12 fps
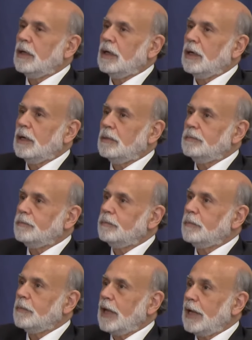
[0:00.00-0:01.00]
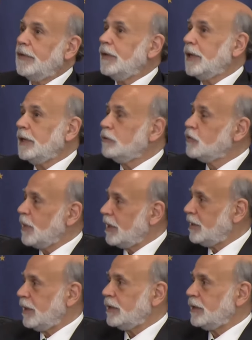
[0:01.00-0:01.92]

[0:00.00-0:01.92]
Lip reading: I think that goes back